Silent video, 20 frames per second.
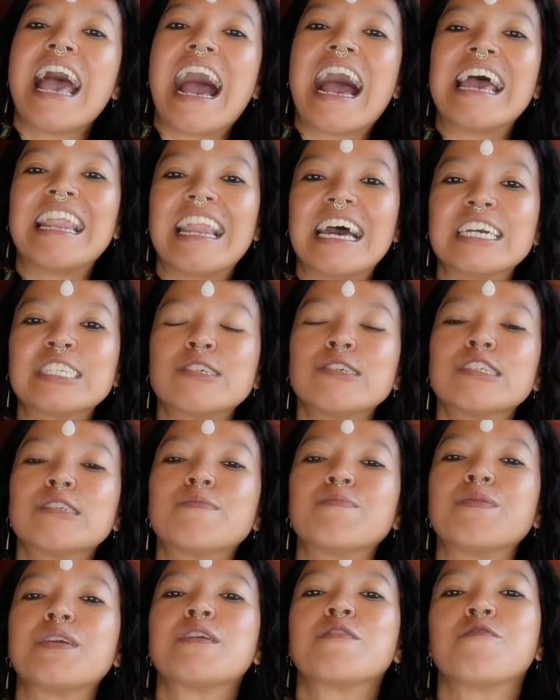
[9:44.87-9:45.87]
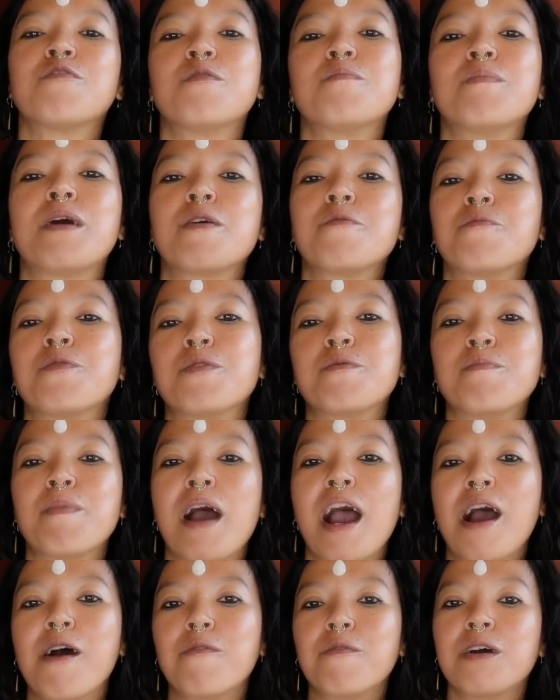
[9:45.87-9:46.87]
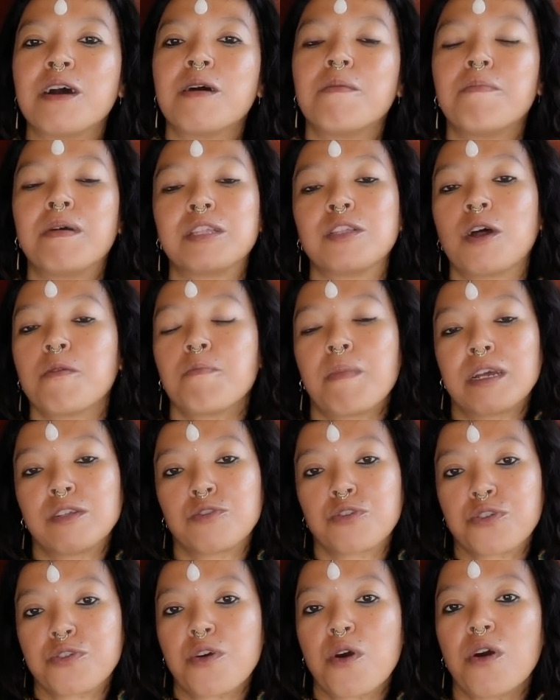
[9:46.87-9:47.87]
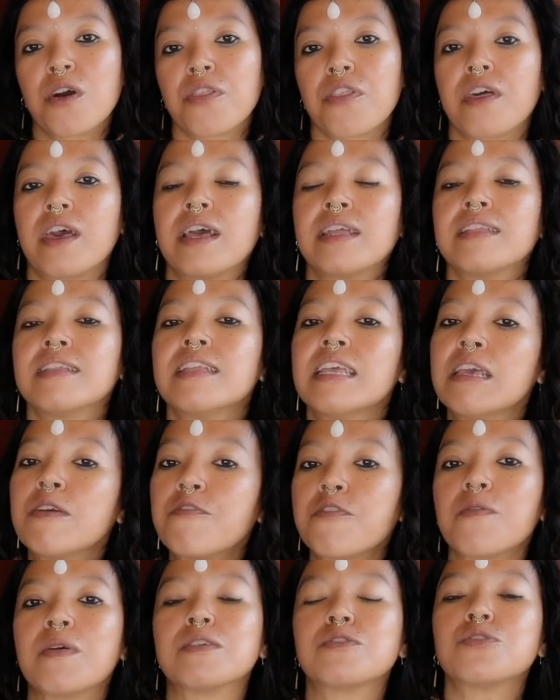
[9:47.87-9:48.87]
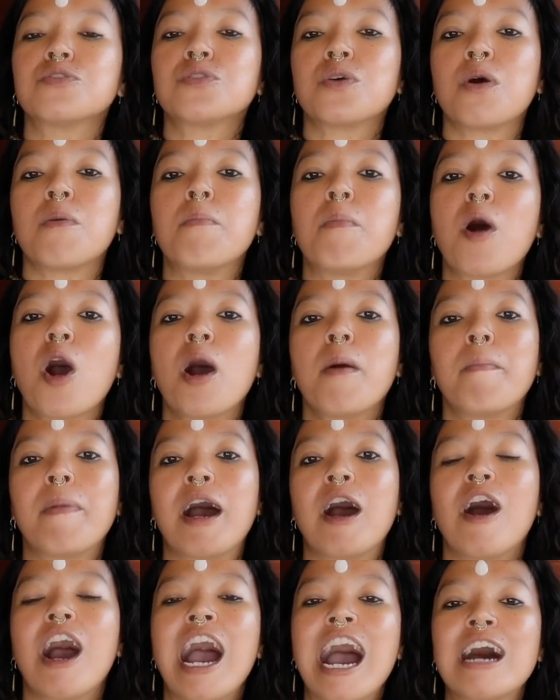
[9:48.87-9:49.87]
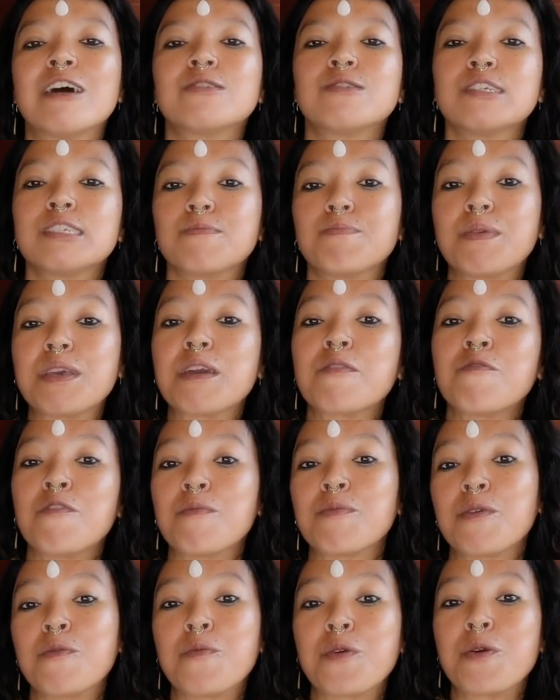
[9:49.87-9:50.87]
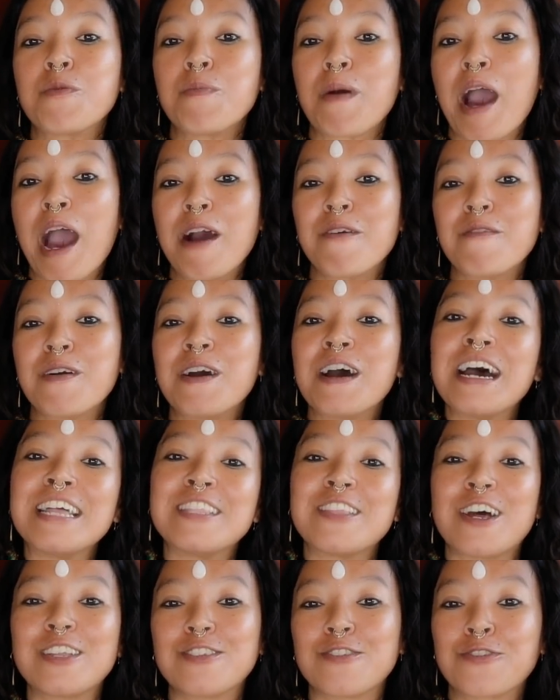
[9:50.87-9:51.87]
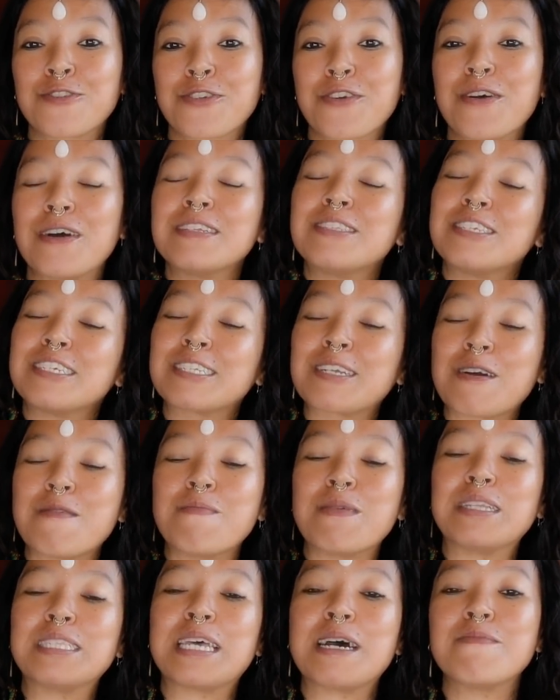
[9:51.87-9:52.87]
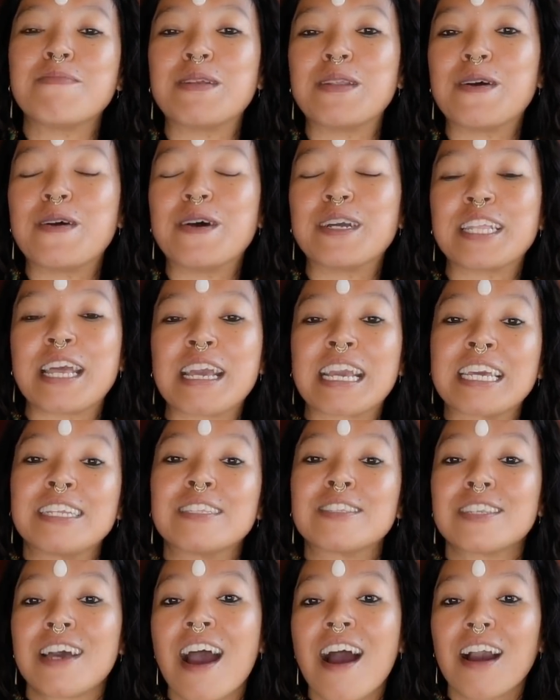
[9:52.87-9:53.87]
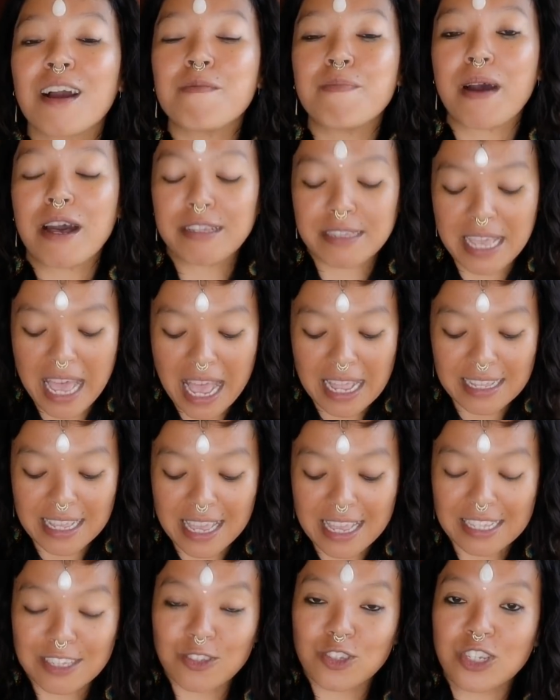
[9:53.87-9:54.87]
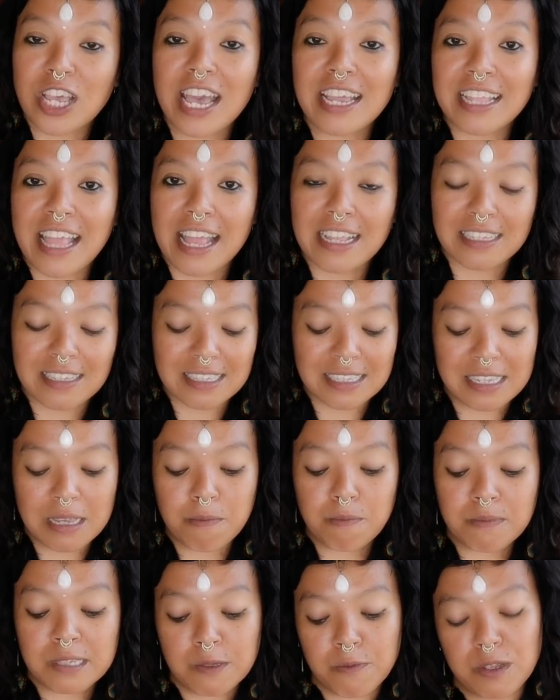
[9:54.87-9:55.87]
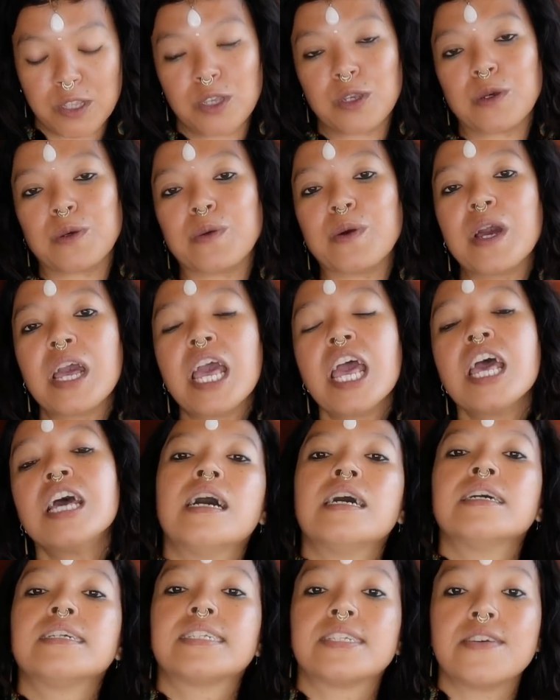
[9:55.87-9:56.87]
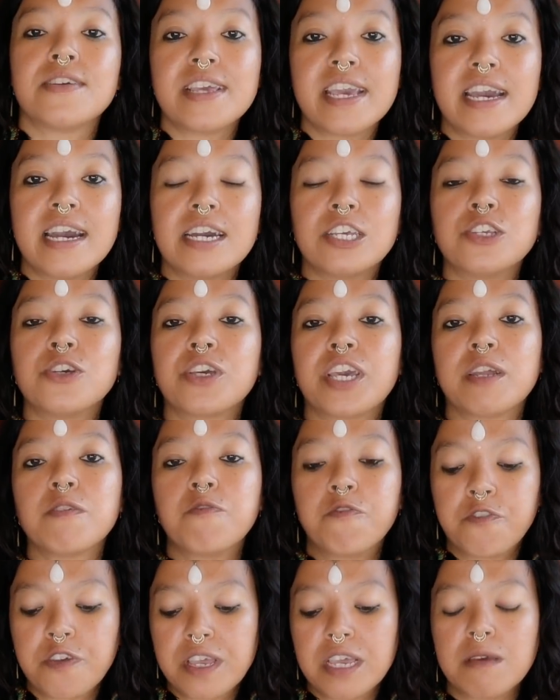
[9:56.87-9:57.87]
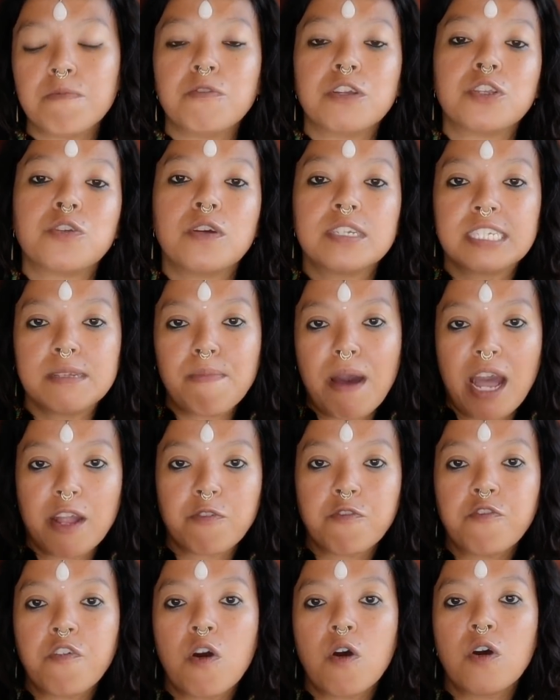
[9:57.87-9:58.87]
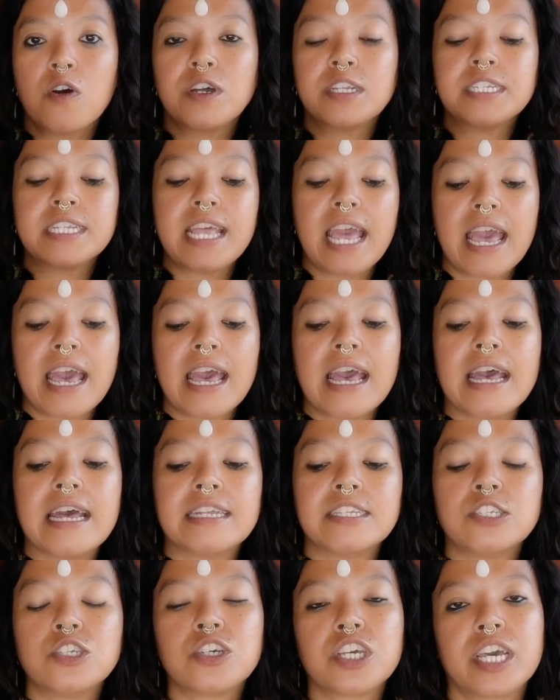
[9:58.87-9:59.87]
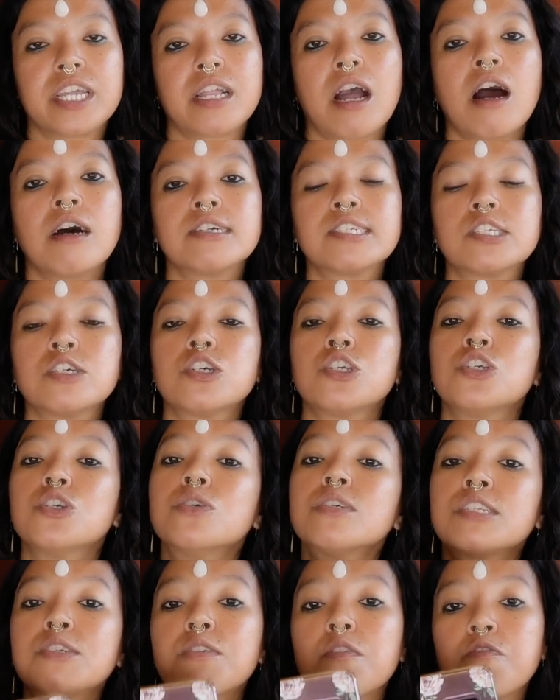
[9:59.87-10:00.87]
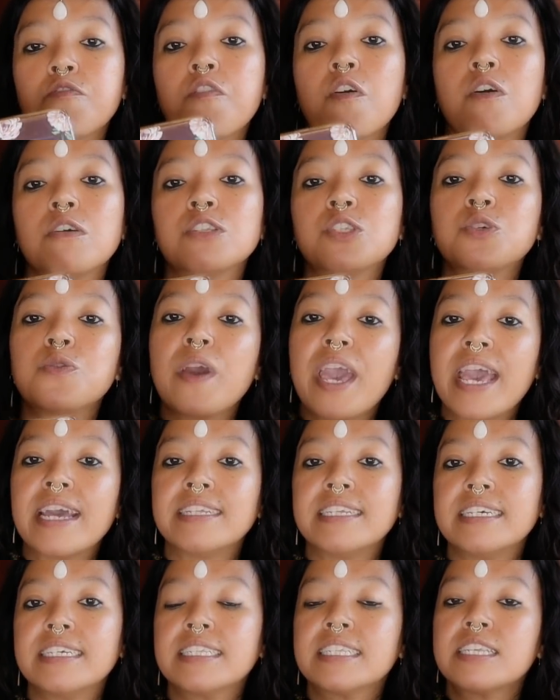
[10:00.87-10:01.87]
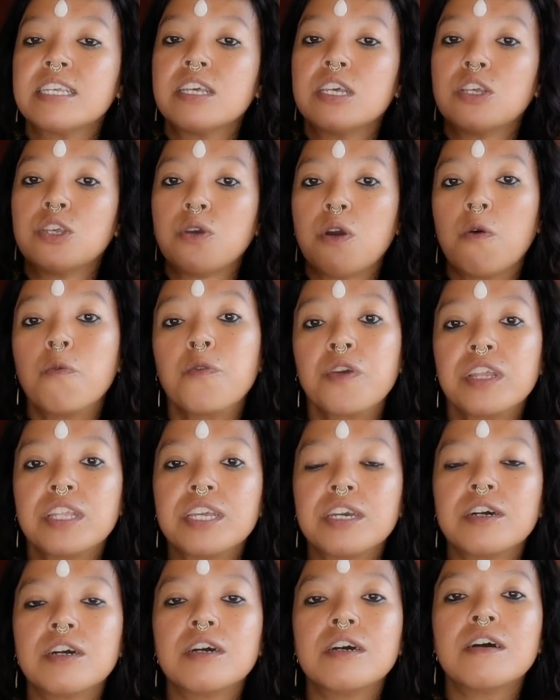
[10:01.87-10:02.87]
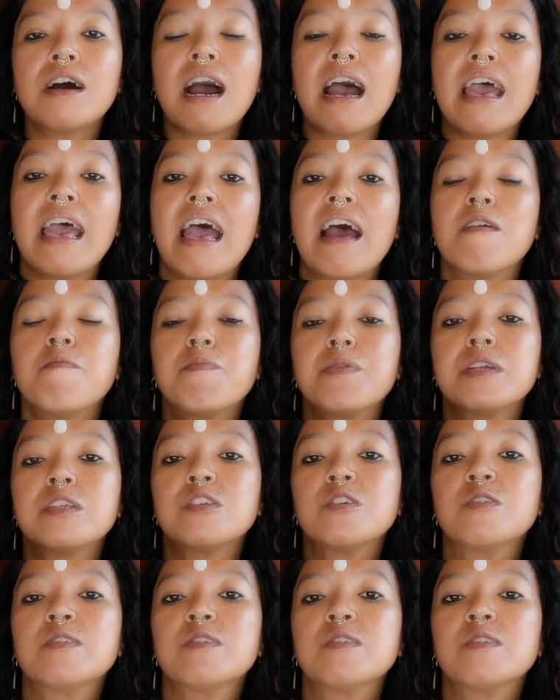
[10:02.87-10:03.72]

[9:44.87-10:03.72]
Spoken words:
I like to speak from my willpower but not my throat. And if you want to know more about how to speak from the willpower and not the throat, just comment down below and I can talk about that and share that tips with you. So yeah, you can film with your smartphone, and you can also use your phone to edit your video. I have been